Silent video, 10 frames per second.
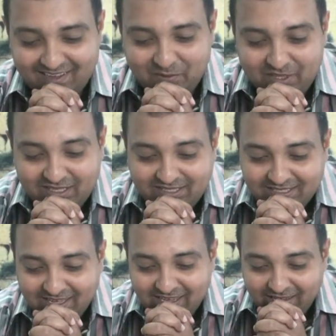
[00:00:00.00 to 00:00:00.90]
I mean, this
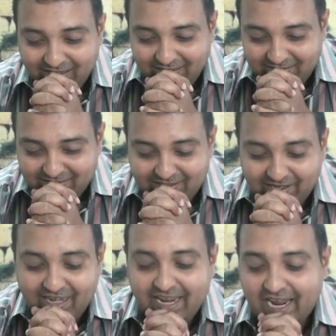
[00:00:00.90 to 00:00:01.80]
is
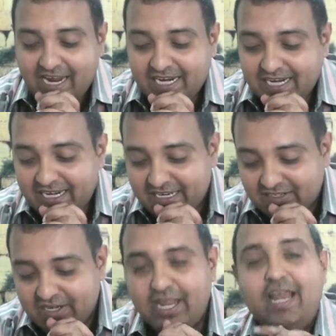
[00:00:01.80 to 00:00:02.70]
really
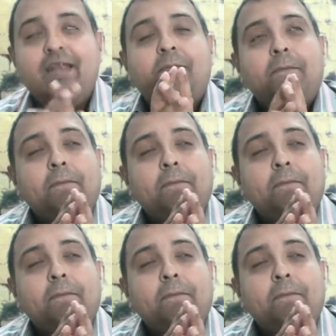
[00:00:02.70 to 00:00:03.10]
interesting. And